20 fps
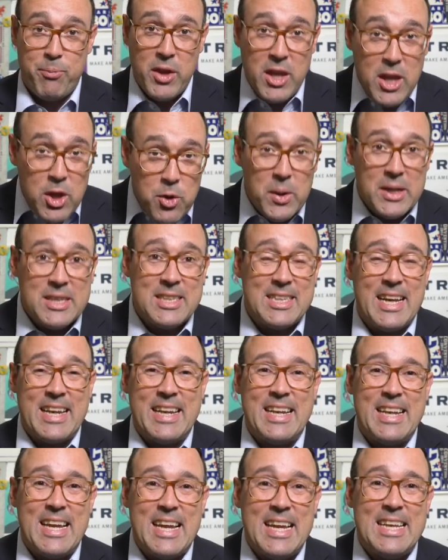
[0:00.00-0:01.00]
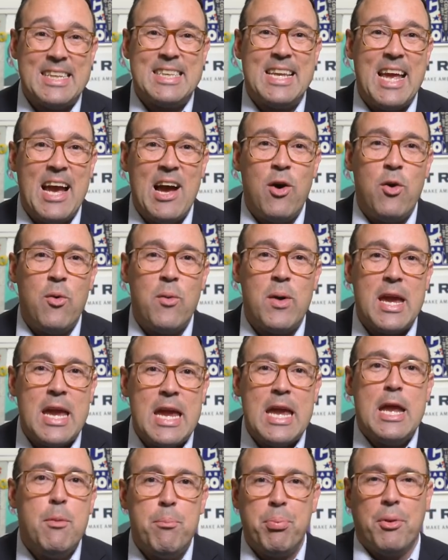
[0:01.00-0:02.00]
The U S Senate is now
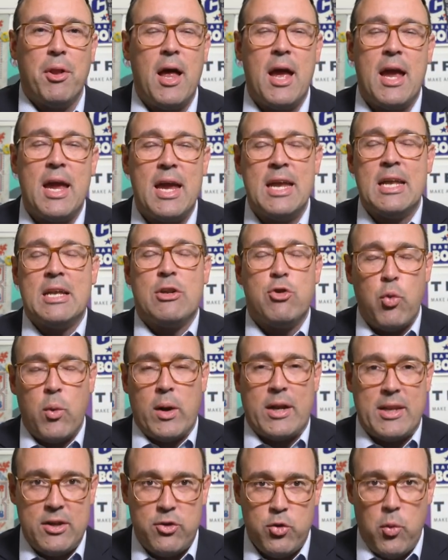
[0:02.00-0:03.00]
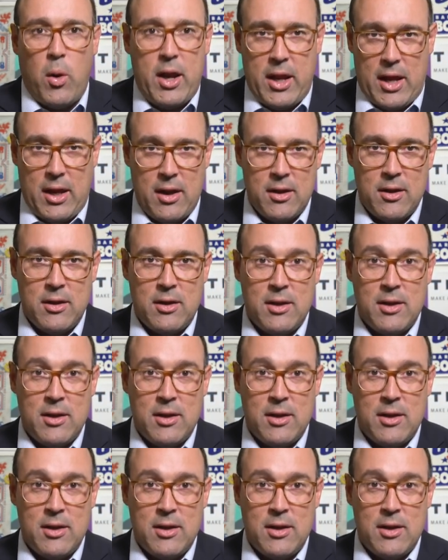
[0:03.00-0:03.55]
in play in twenty twenty.